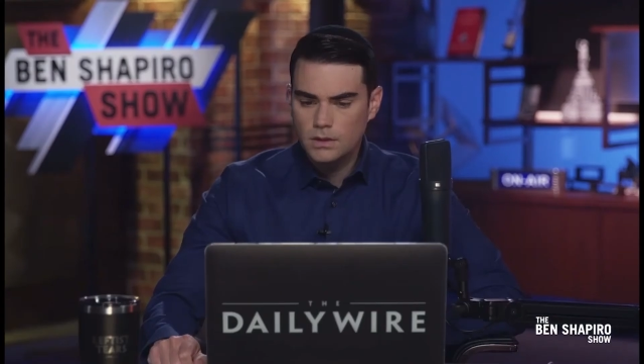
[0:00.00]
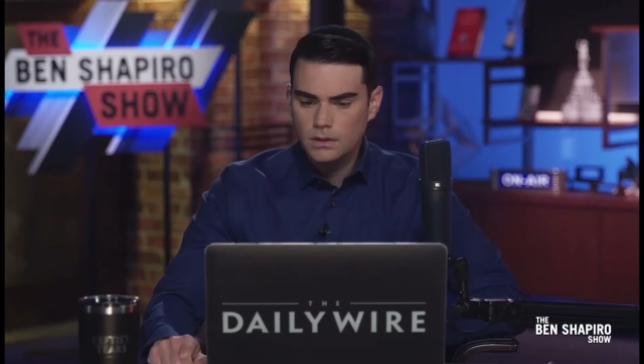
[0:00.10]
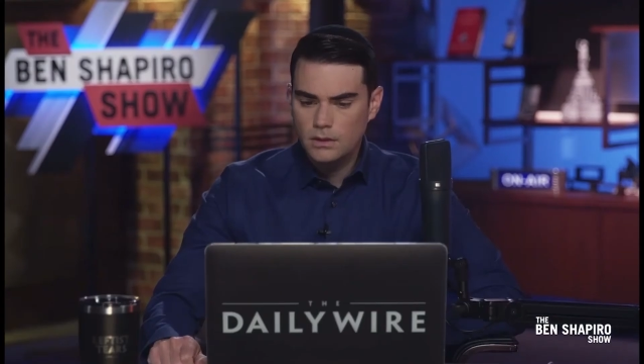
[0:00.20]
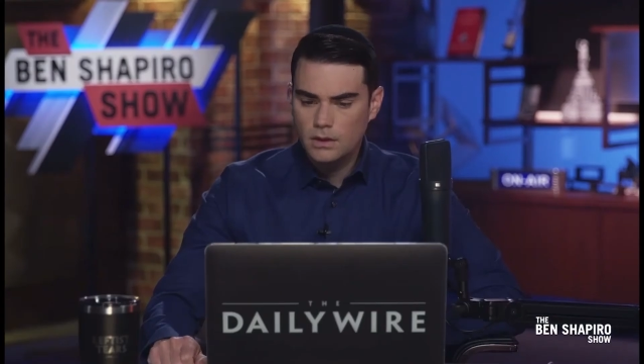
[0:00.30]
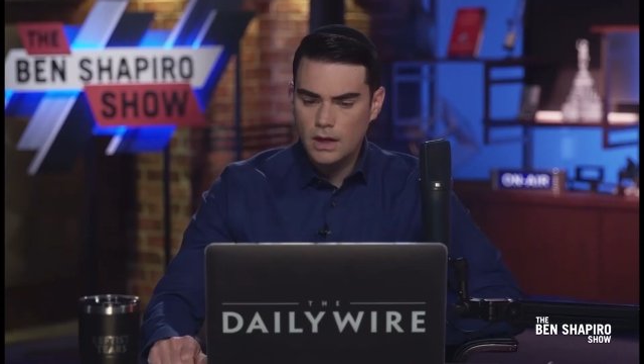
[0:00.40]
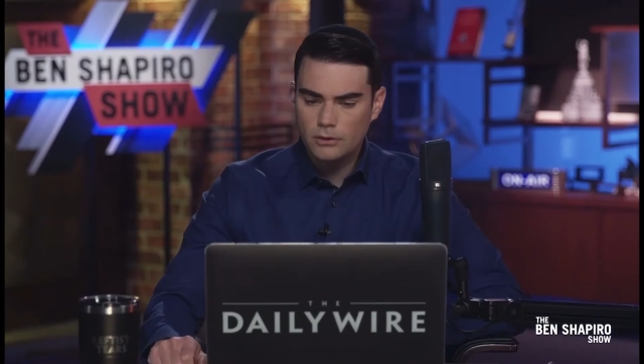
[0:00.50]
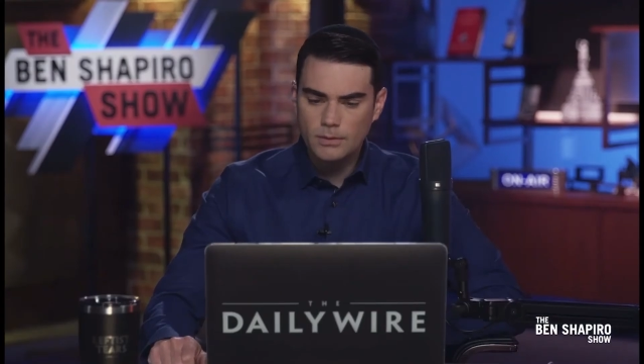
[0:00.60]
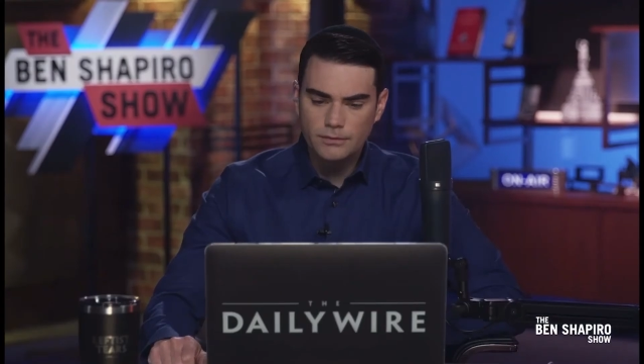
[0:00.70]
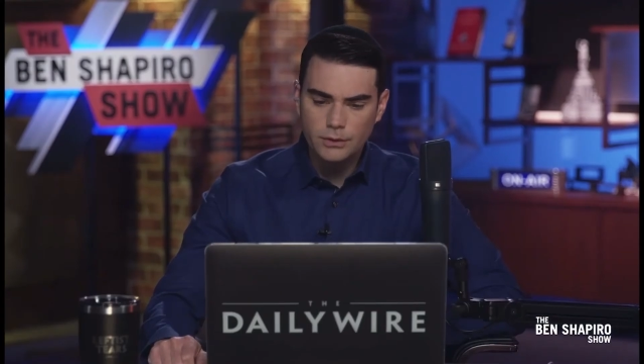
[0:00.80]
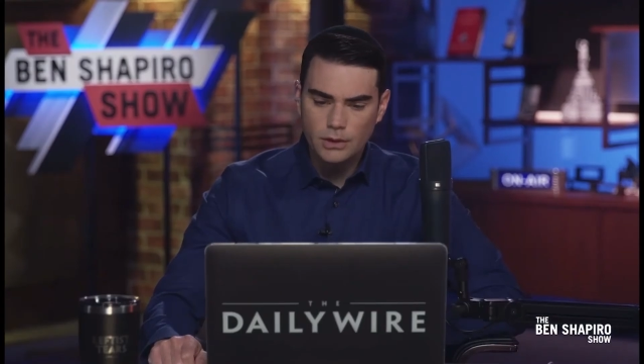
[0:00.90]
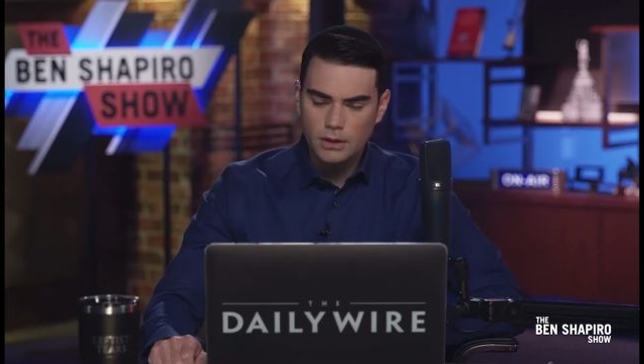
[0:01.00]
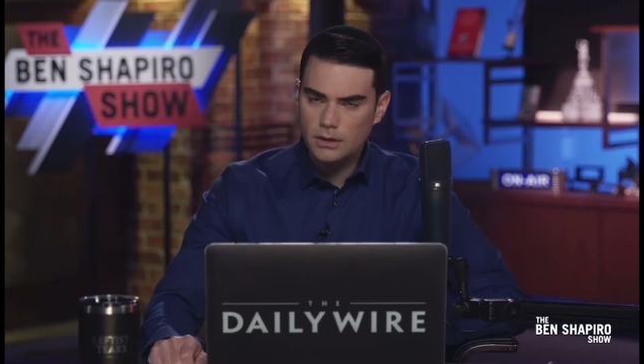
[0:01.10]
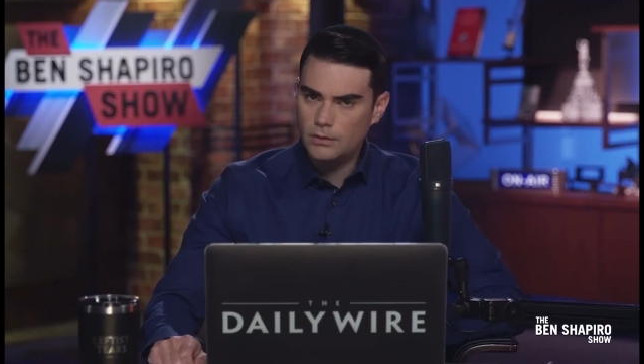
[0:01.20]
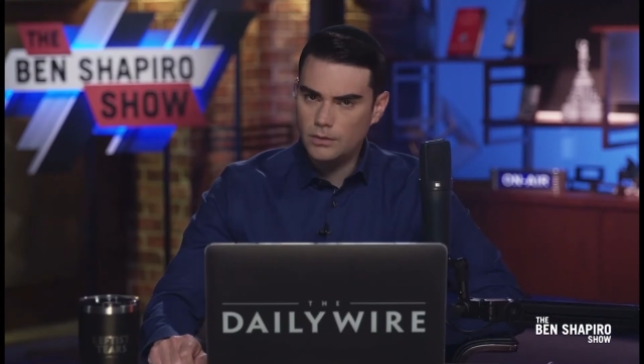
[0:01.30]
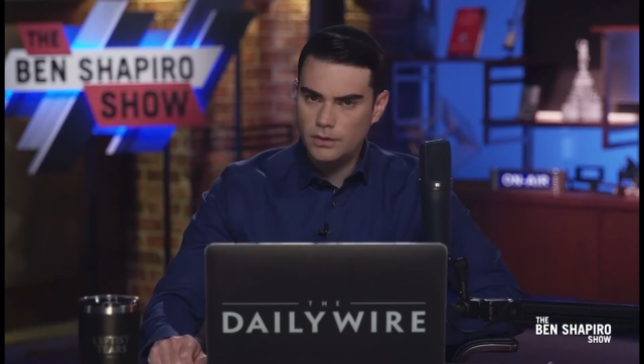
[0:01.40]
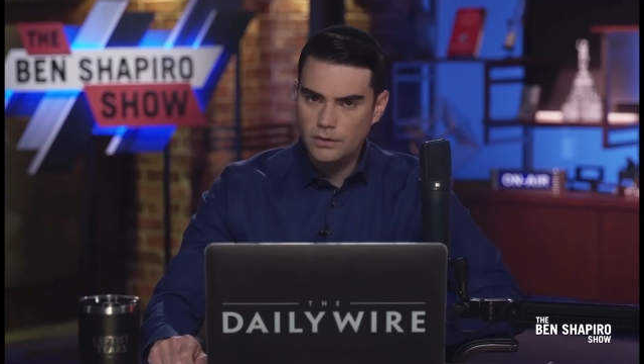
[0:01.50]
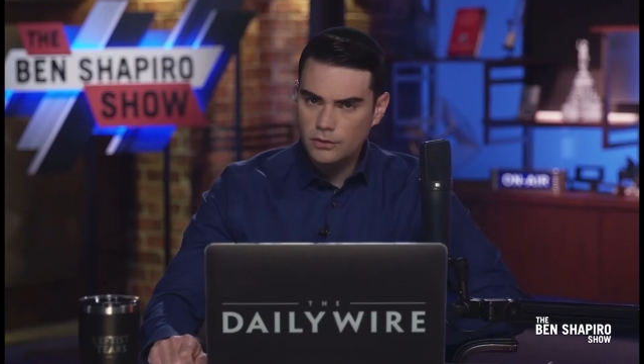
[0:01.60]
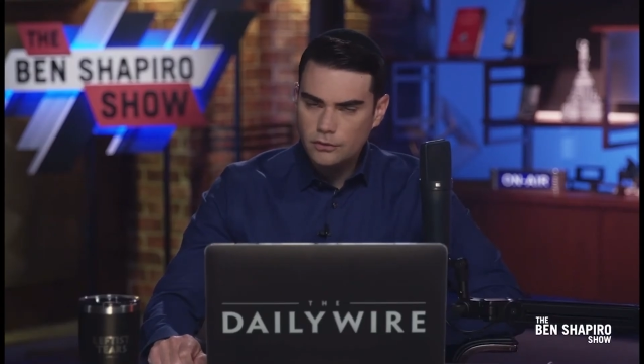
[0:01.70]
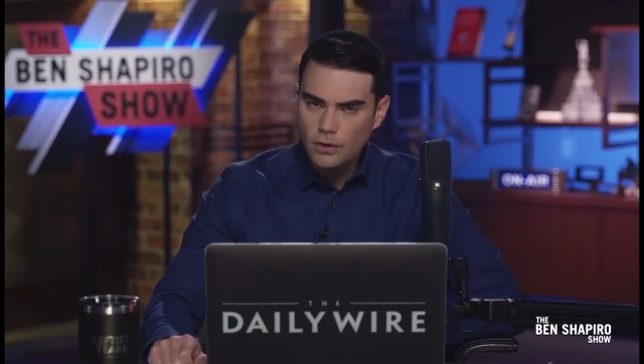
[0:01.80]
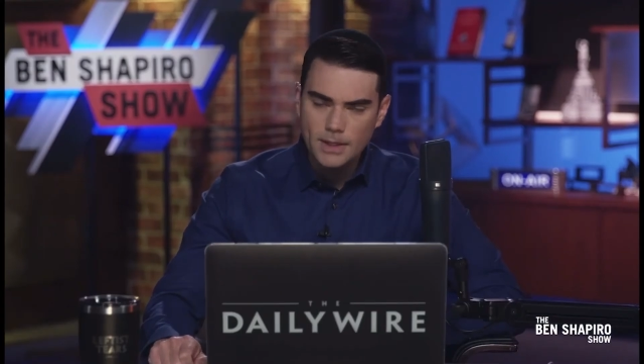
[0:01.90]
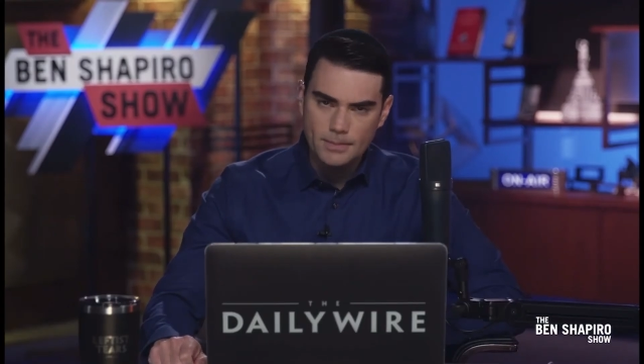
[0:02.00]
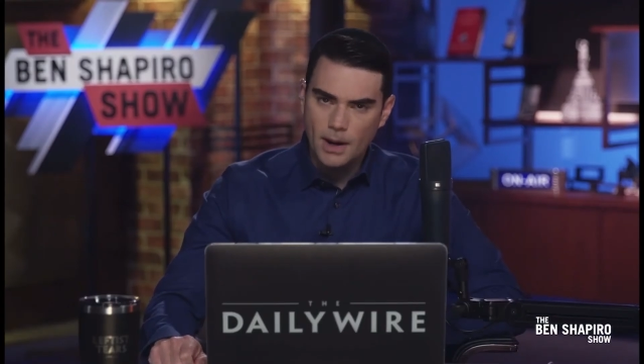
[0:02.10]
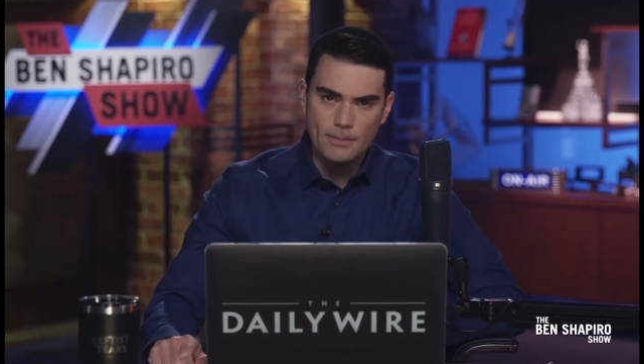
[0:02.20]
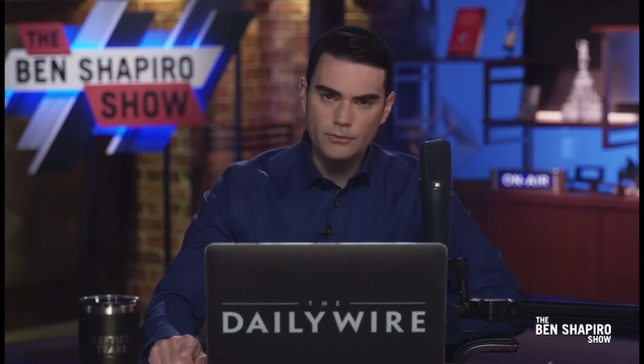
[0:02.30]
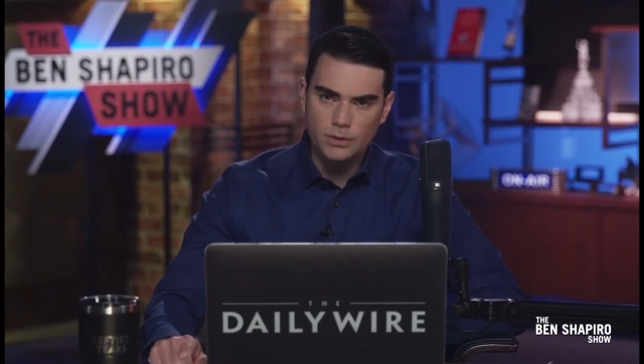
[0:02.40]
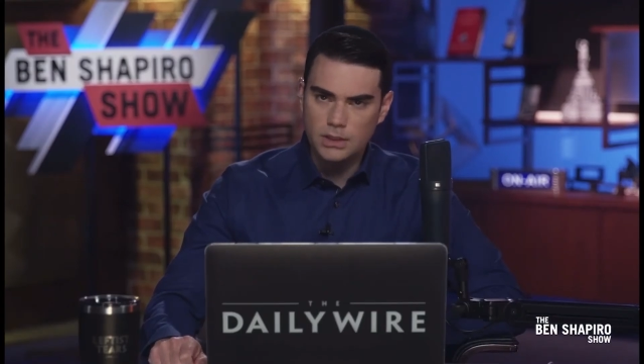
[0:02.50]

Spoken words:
You know, Congressman Pfluger, there's so many problems